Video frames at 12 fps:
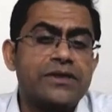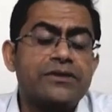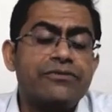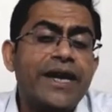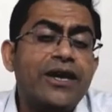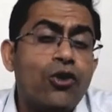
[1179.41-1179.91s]
This
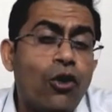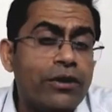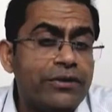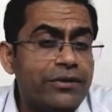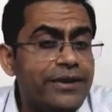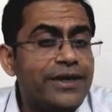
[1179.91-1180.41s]
is very
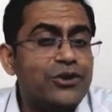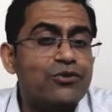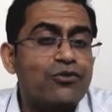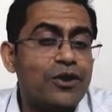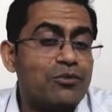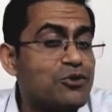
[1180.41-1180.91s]
contrary to
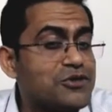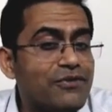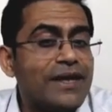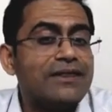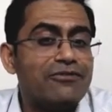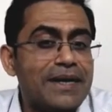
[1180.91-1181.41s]
what most
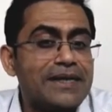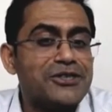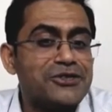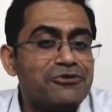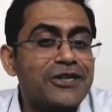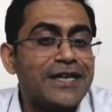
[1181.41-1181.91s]
wealth
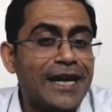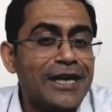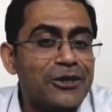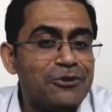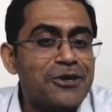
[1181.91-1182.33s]
managers would tell you.